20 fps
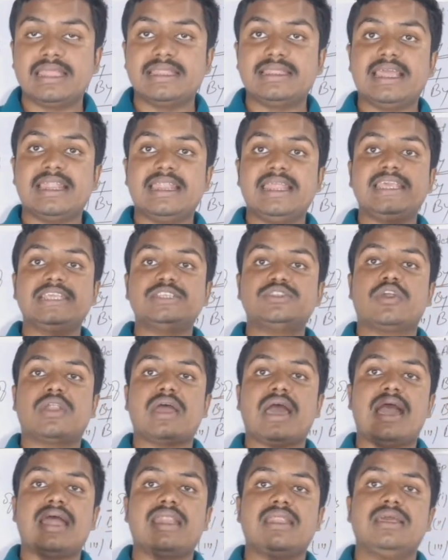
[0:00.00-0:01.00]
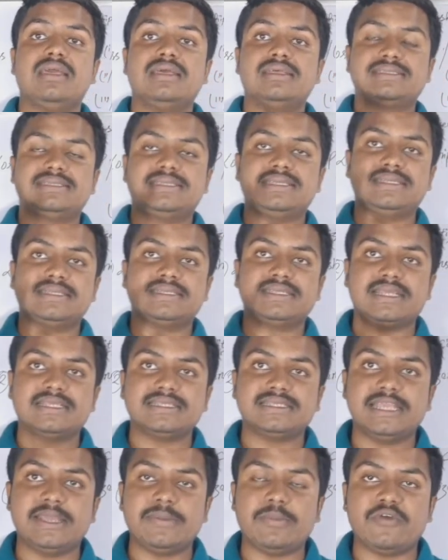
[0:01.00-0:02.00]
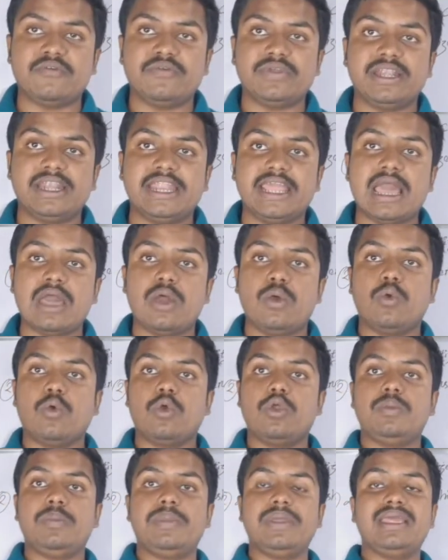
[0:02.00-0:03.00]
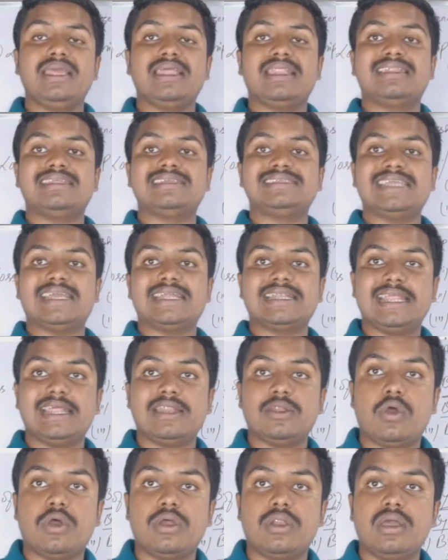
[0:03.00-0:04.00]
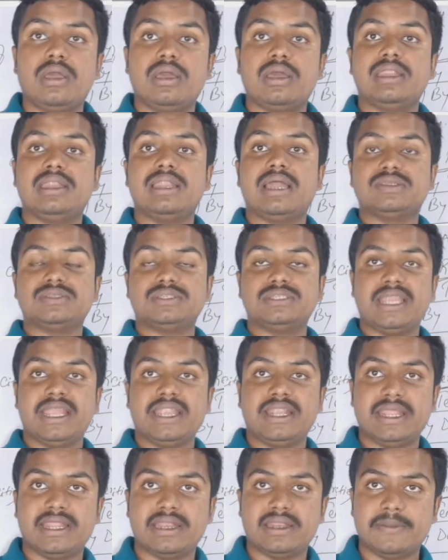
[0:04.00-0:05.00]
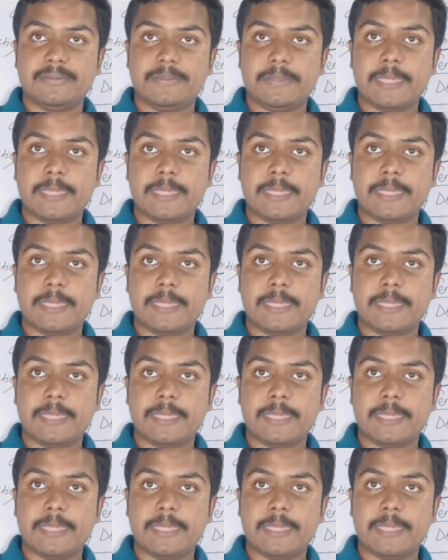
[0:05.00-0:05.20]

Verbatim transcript: then his or her citizenship of India will be rejected or renunciated.